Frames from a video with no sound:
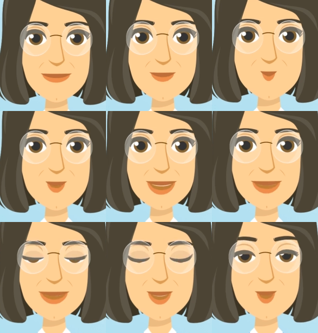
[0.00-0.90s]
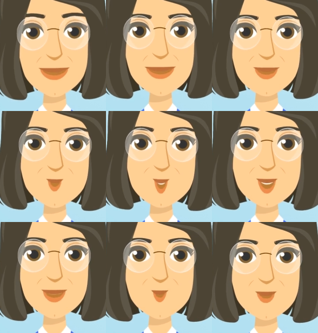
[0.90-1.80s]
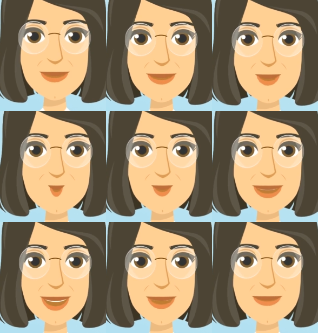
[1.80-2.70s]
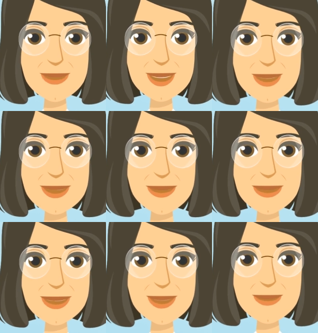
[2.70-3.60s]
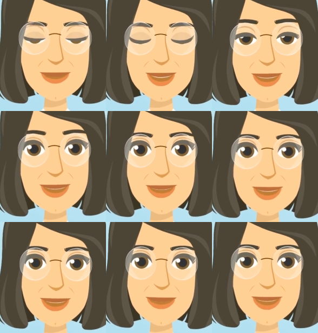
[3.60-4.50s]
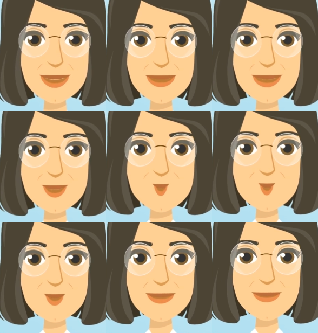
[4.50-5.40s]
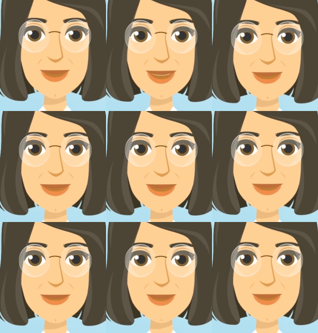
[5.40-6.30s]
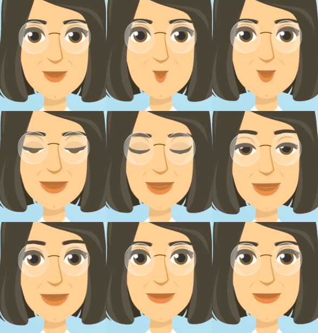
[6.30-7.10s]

Regulations can change, so stay updated on CFIA guidelines and ensure your practices evolve accordingly.